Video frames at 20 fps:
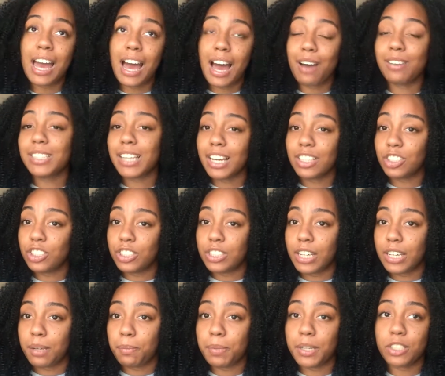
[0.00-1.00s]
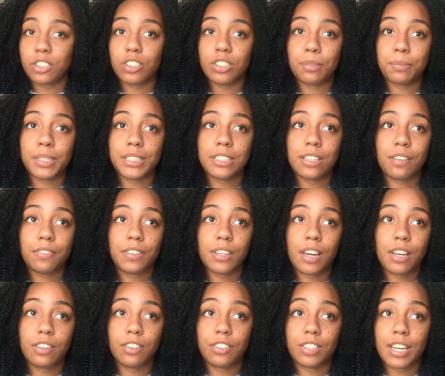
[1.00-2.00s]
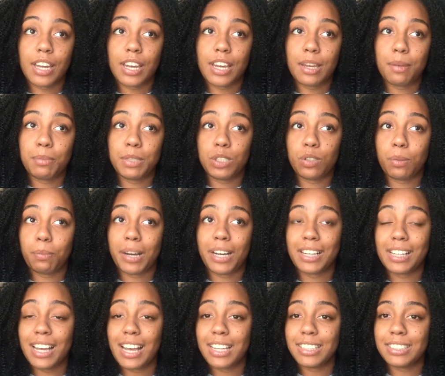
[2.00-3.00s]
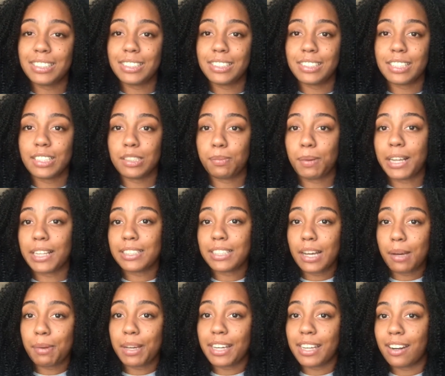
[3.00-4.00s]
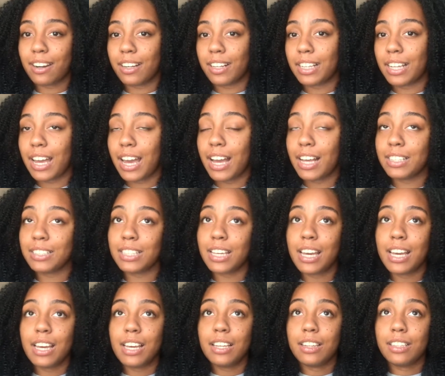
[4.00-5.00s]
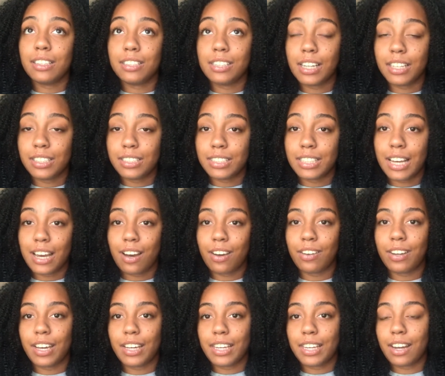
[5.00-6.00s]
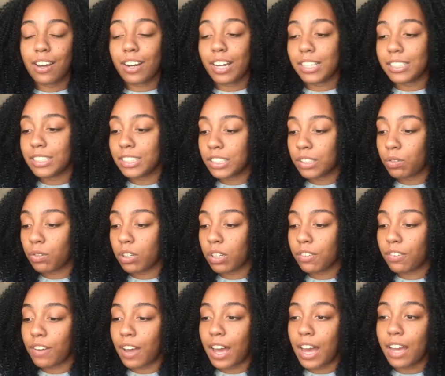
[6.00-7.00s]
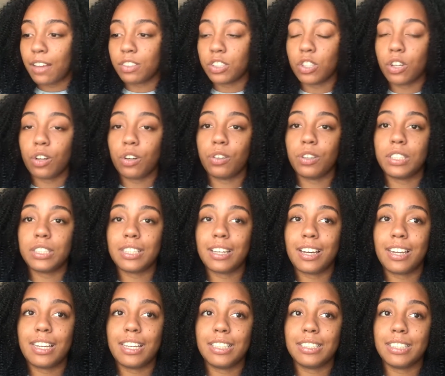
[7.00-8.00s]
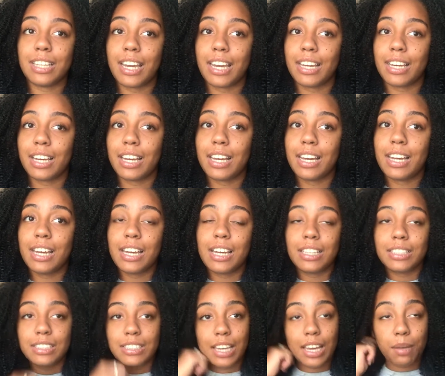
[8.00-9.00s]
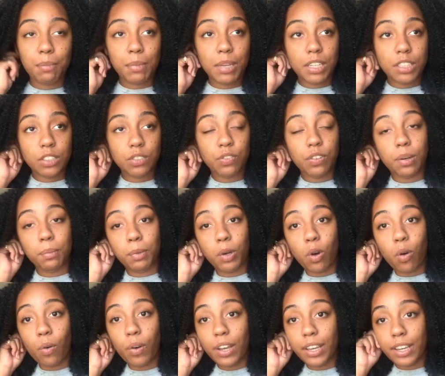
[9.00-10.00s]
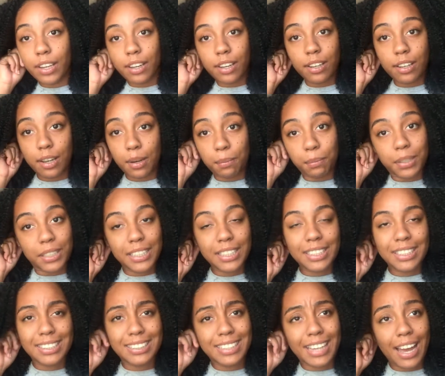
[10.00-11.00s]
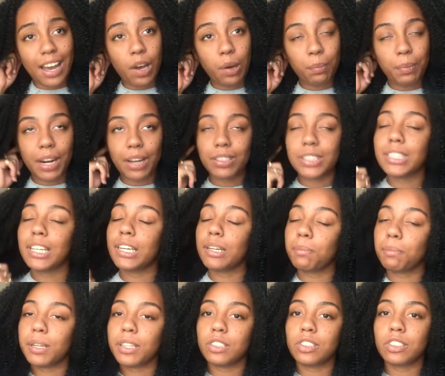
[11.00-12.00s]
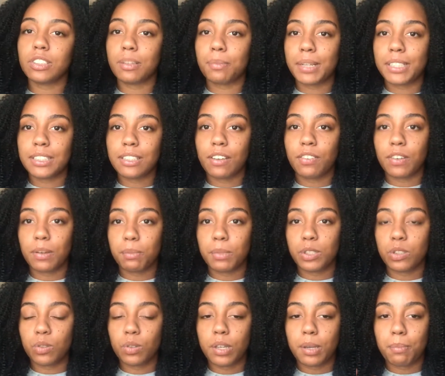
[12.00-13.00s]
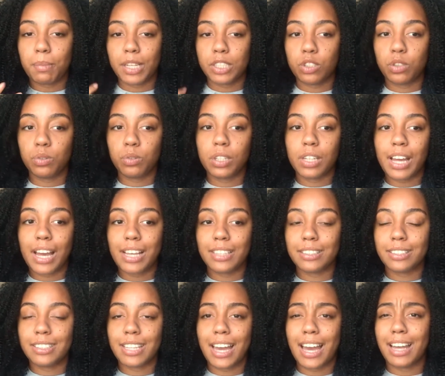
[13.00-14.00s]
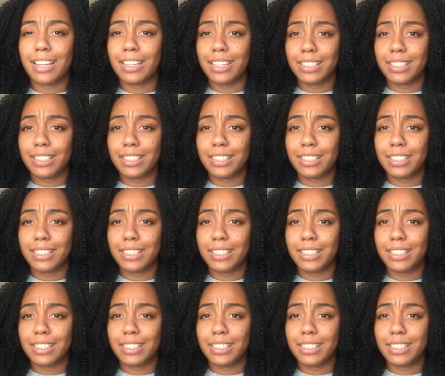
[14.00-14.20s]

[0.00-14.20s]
I was actually taking pictures of myself the other day in between my classes, because by the time I get out of class, the sun is down. I get out at 6:45, so the sun is like 10 minutes from going completely down. But I was taking pictures of myself in between my 2 classes. I had